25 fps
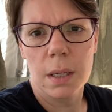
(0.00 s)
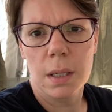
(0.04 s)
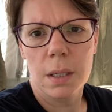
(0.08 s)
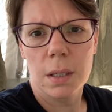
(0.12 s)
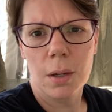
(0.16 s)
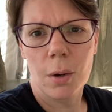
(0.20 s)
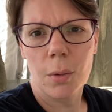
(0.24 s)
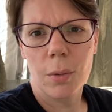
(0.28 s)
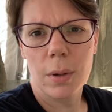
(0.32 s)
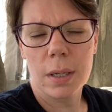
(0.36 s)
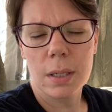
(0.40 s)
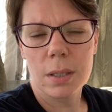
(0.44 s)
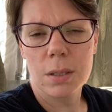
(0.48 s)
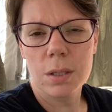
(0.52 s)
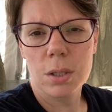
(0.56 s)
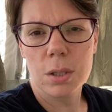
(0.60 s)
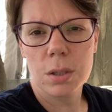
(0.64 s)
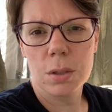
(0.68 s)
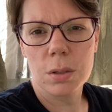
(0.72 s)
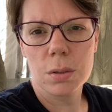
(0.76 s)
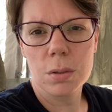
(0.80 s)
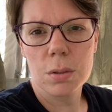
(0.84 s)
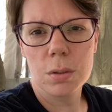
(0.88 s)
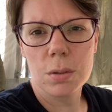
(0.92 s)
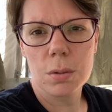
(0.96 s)
going
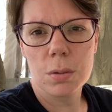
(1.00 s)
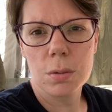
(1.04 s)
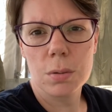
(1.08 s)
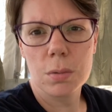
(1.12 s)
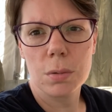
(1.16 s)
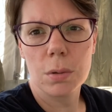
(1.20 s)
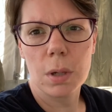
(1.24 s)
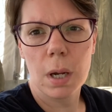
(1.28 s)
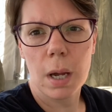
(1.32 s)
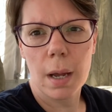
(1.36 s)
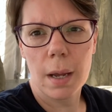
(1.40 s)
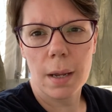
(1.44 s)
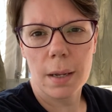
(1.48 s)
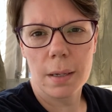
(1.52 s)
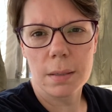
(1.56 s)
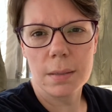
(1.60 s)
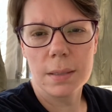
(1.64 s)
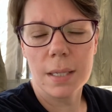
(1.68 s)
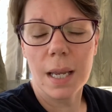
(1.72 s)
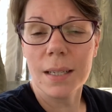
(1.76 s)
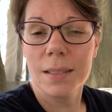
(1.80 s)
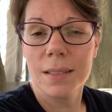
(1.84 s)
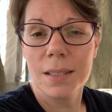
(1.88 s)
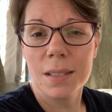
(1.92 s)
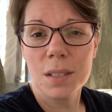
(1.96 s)
to
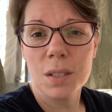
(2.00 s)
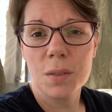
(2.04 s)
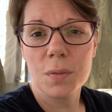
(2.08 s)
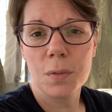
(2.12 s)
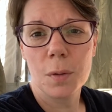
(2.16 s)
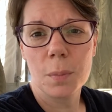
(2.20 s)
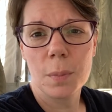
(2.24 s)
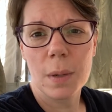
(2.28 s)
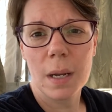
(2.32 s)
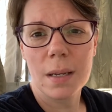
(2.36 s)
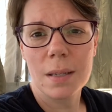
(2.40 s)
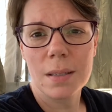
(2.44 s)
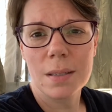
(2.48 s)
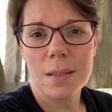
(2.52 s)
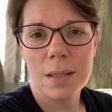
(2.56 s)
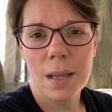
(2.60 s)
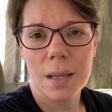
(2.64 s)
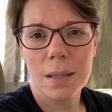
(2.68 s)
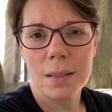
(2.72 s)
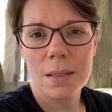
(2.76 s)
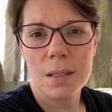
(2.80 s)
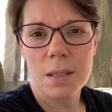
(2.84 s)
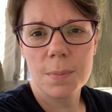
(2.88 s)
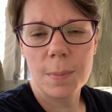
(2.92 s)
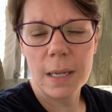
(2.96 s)
Texas for my
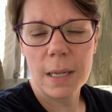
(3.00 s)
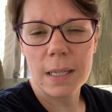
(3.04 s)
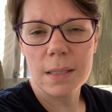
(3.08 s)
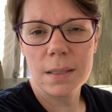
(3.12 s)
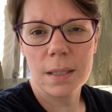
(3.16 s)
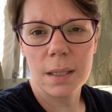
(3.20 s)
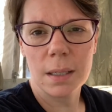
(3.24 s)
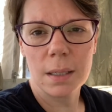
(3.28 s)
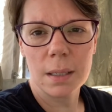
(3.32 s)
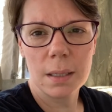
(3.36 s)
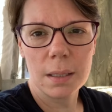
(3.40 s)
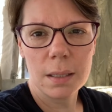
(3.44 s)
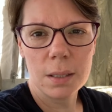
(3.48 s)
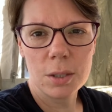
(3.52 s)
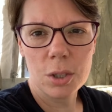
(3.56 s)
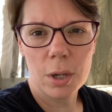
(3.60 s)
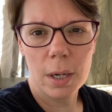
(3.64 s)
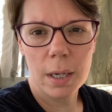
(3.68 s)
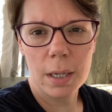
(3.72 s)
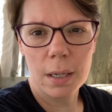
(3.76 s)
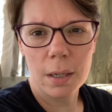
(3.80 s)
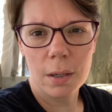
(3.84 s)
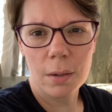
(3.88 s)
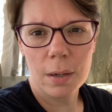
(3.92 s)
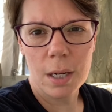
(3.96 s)
son's basic
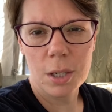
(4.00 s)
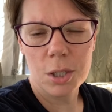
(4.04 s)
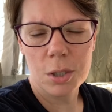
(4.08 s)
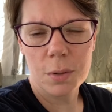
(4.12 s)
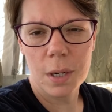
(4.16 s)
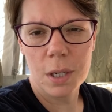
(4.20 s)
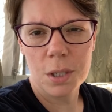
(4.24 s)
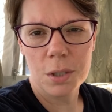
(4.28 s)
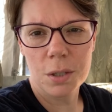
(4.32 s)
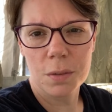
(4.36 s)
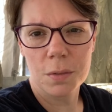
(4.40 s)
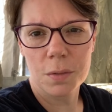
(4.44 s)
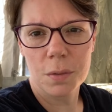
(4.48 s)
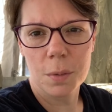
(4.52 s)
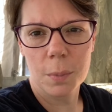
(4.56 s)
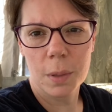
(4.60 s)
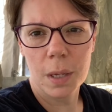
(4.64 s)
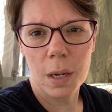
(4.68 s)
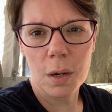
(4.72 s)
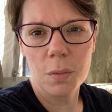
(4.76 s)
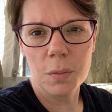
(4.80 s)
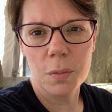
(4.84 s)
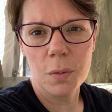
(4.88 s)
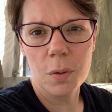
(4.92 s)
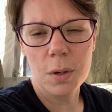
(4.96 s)
training and graduation from the
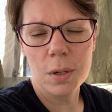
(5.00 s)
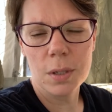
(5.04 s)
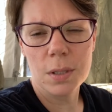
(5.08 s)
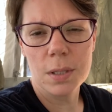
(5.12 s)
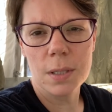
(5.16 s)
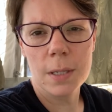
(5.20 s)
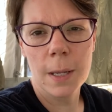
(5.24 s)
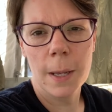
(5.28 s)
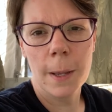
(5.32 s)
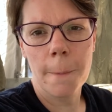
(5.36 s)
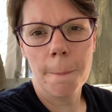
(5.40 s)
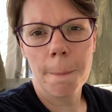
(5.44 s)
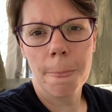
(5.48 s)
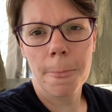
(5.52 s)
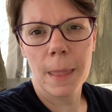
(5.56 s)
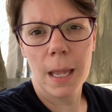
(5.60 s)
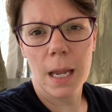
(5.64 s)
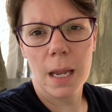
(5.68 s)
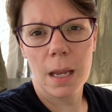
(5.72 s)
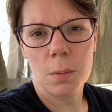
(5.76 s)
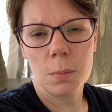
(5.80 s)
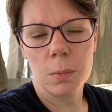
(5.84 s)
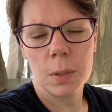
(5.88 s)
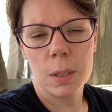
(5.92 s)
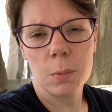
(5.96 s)
Air Force,
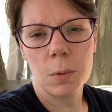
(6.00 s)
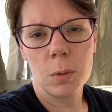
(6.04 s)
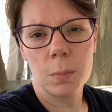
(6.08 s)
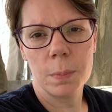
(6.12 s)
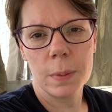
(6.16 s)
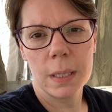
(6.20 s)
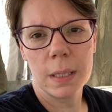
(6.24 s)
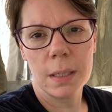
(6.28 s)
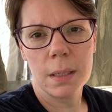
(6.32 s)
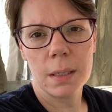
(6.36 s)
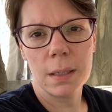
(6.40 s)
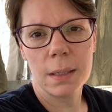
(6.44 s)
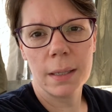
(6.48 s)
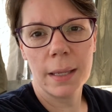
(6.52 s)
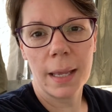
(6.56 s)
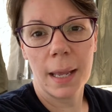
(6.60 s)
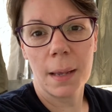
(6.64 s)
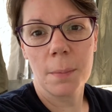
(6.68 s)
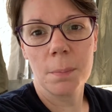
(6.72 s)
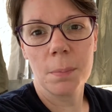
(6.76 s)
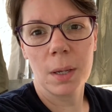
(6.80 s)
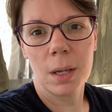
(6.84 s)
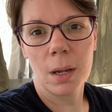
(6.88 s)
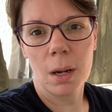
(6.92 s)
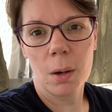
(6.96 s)
and we will be
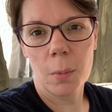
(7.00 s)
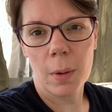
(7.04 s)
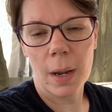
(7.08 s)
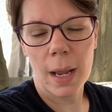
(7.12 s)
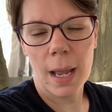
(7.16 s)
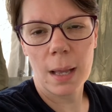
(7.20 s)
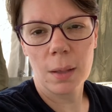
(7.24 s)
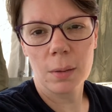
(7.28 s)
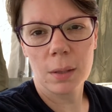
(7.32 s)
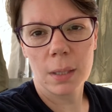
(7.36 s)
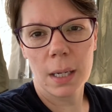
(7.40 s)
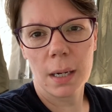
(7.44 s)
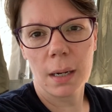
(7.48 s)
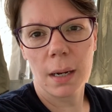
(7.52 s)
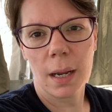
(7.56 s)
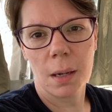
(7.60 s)
camping our way out there.